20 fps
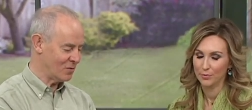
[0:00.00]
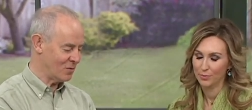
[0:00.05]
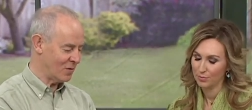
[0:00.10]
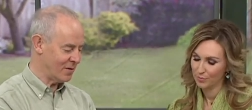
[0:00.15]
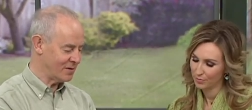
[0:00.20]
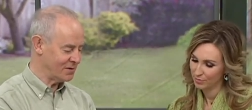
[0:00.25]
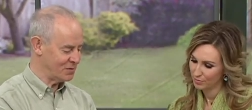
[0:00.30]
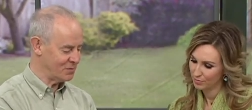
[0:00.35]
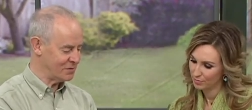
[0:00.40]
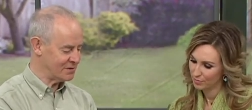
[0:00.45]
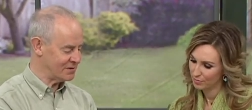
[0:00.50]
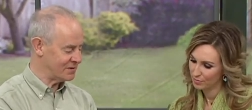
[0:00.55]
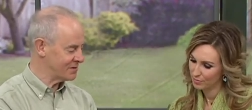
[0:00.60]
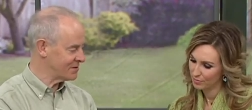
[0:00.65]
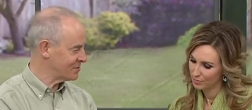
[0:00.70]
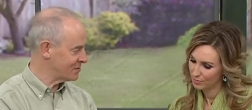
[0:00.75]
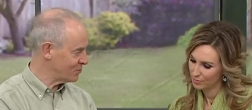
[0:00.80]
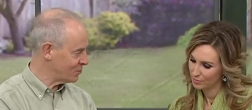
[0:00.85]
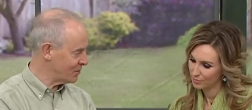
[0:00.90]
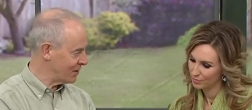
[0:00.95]
Speaker 1: quality whistle.
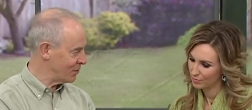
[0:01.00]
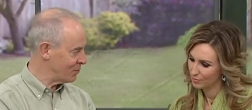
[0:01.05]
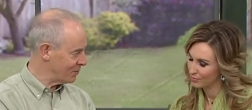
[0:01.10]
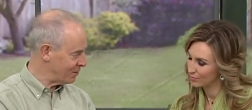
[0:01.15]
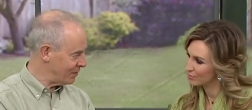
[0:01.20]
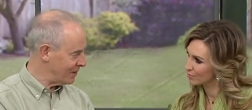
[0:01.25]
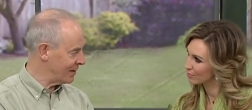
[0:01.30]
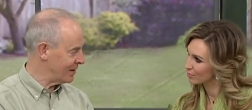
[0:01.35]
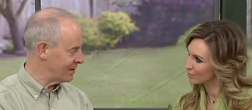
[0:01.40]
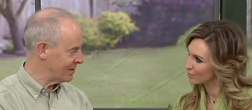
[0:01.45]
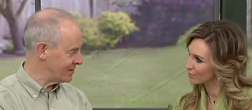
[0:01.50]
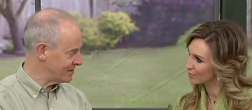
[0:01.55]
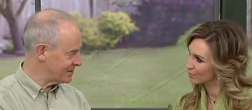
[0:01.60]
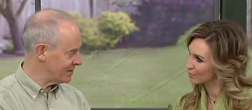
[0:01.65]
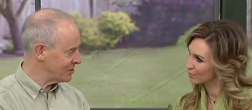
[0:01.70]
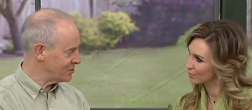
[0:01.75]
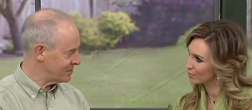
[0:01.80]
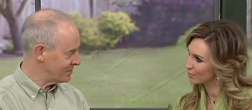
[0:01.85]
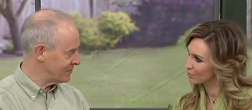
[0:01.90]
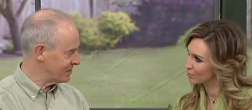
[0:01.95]
This is one I would play in the
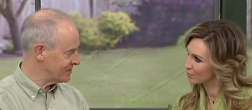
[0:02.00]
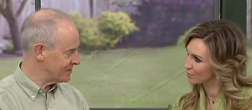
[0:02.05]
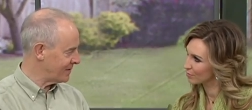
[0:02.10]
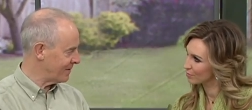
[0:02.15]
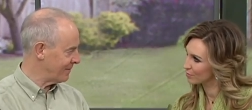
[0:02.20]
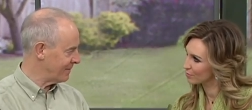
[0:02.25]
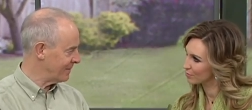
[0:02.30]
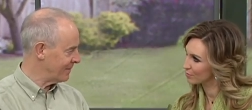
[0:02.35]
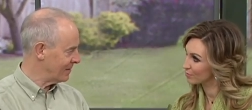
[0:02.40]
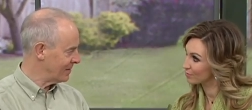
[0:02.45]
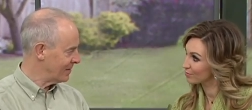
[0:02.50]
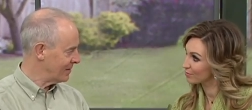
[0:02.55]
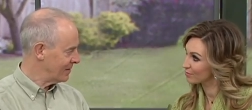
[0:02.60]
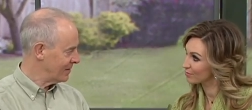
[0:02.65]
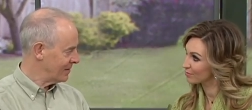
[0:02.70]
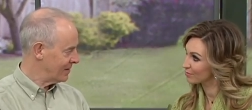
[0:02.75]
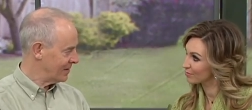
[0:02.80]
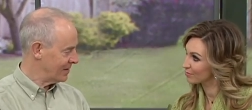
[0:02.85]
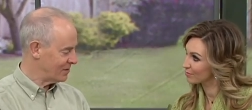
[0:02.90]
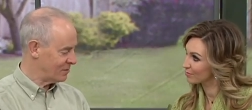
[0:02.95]
session myself
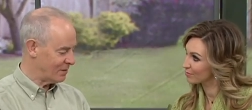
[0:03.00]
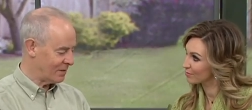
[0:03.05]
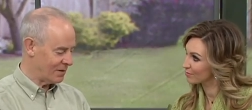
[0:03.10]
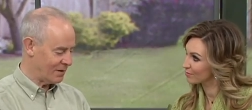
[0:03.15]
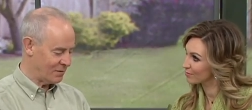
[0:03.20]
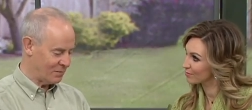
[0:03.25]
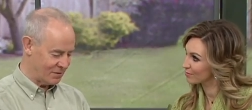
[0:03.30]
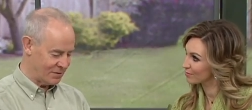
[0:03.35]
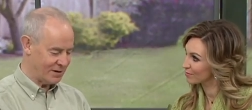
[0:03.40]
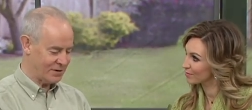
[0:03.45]
as well. I would